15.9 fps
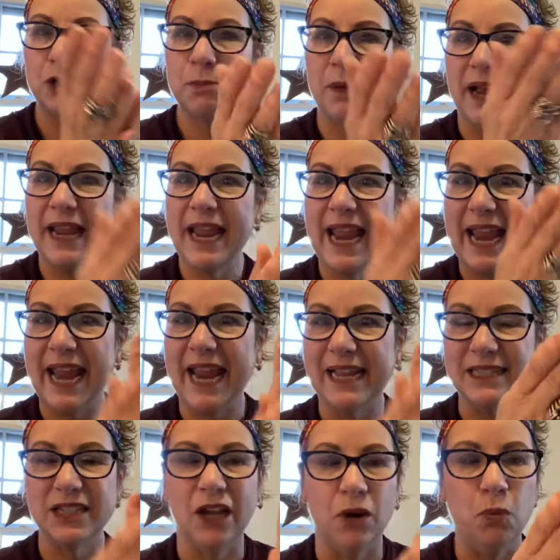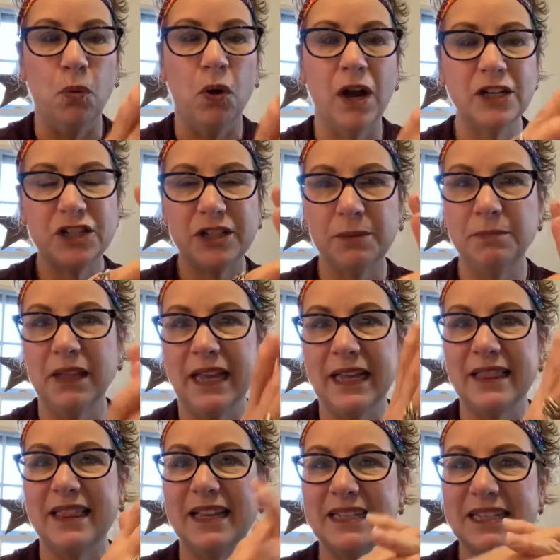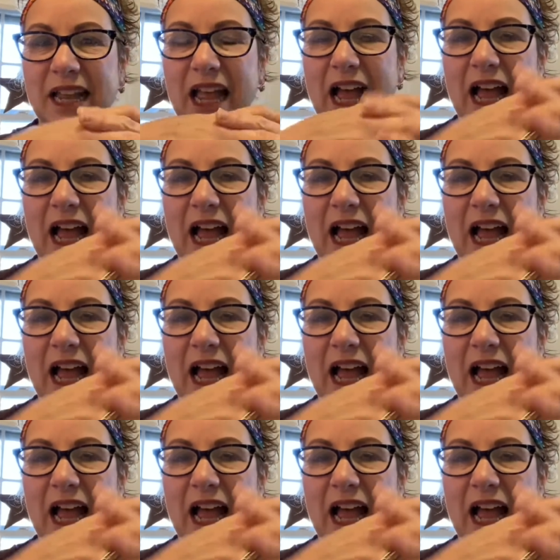my hands. I wash them like this.